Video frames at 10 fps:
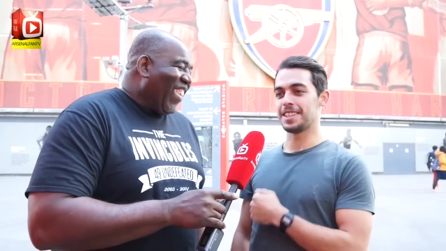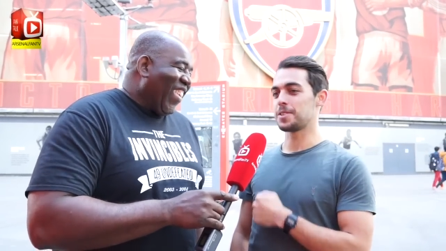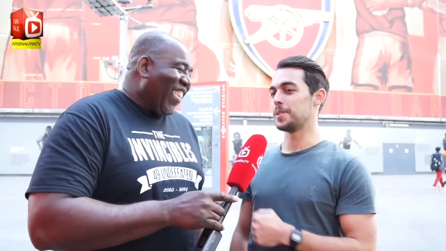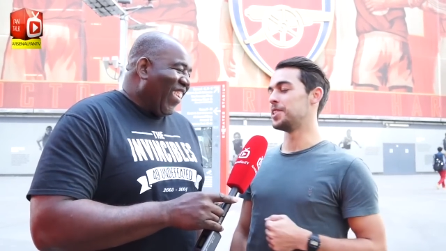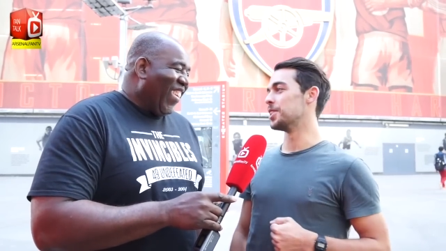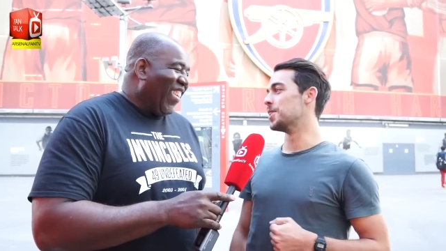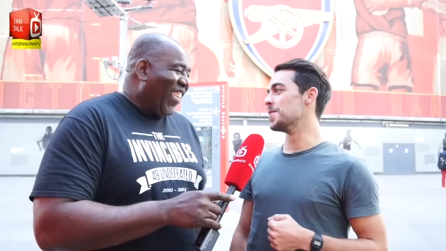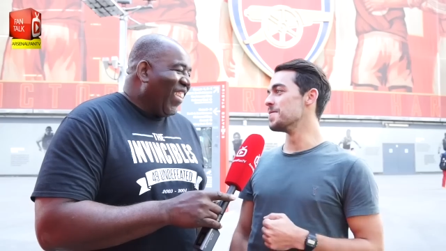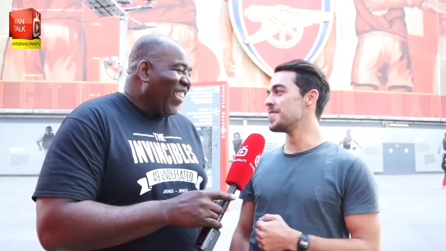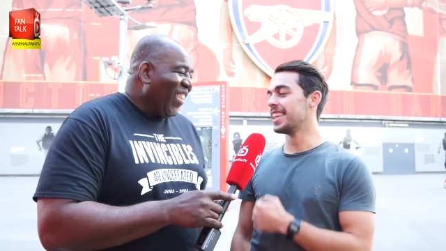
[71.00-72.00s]
Speaker 1: let's switch it
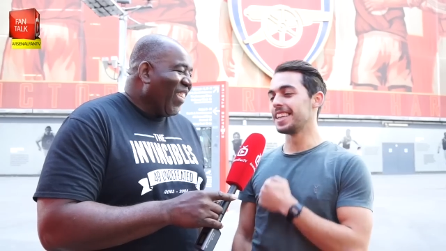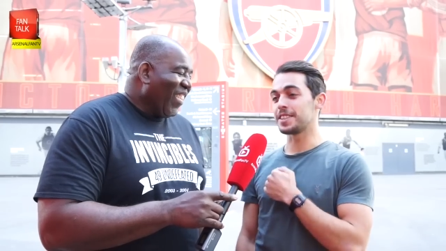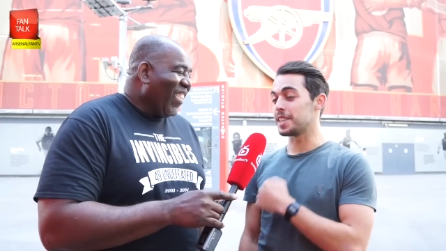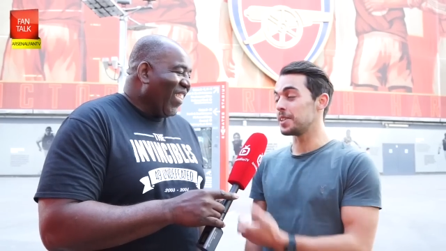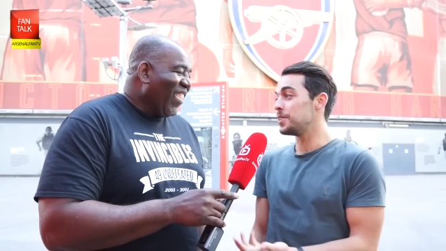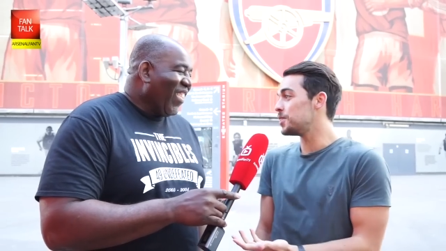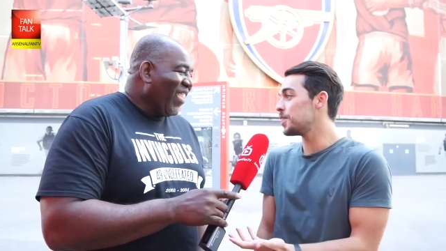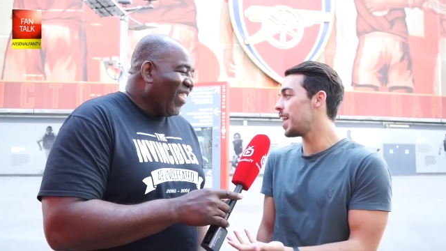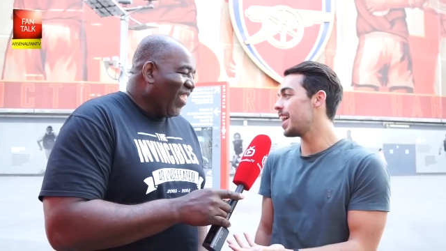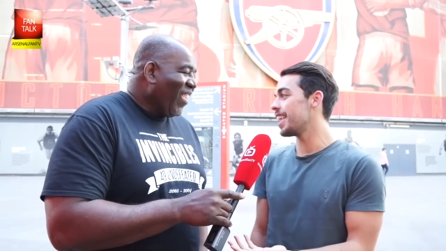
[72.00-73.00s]
up. Because don't, you
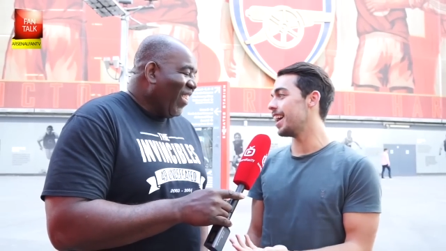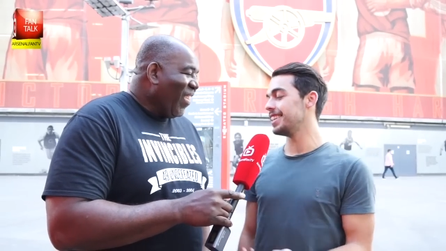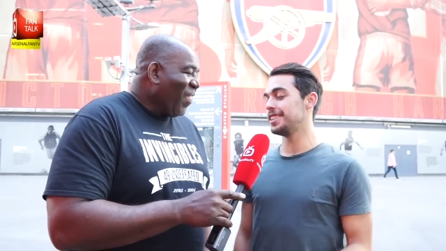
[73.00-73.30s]
don't like that.